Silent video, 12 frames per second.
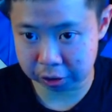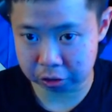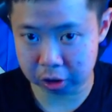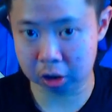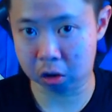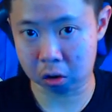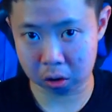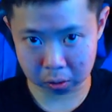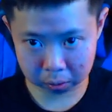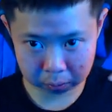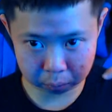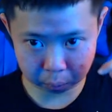actually
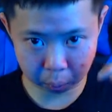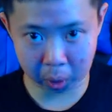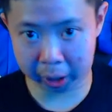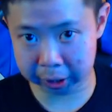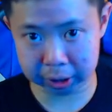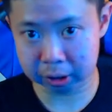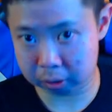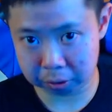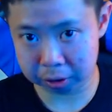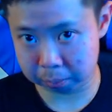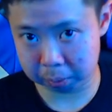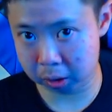right
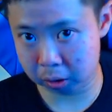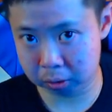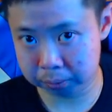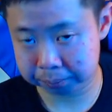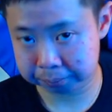on the below?